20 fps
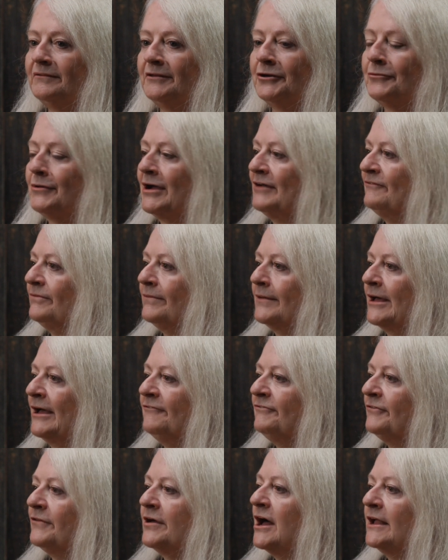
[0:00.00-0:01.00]

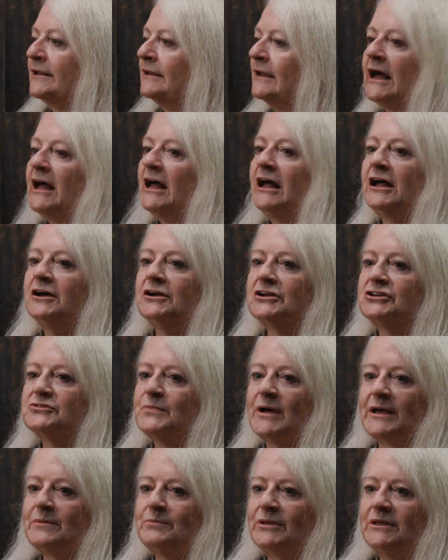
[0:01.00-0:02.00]
I've gotten hugged
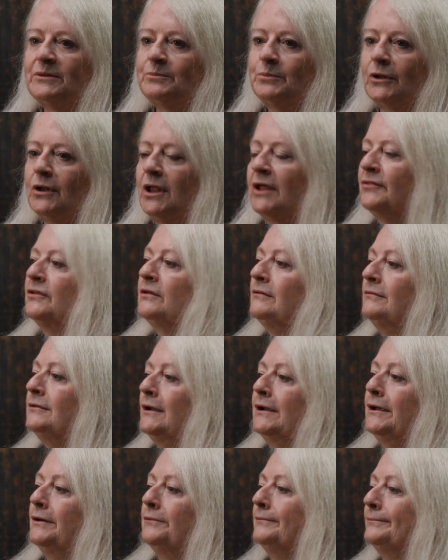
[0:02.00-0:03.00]
by people
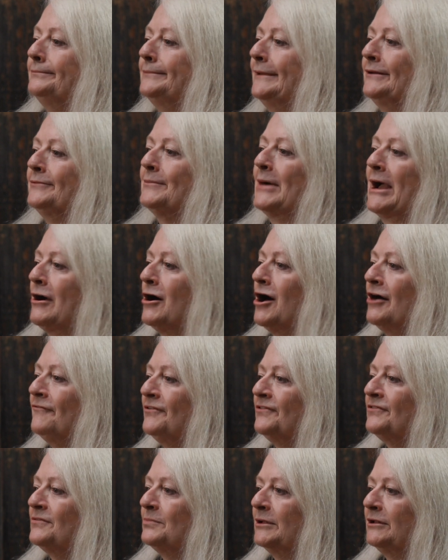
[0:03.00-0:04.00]
in my
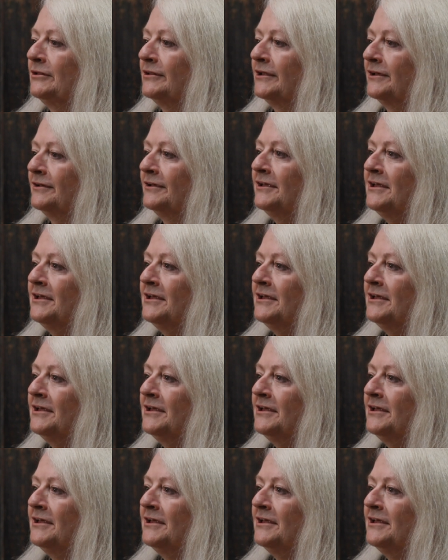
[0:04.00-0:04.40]
office building.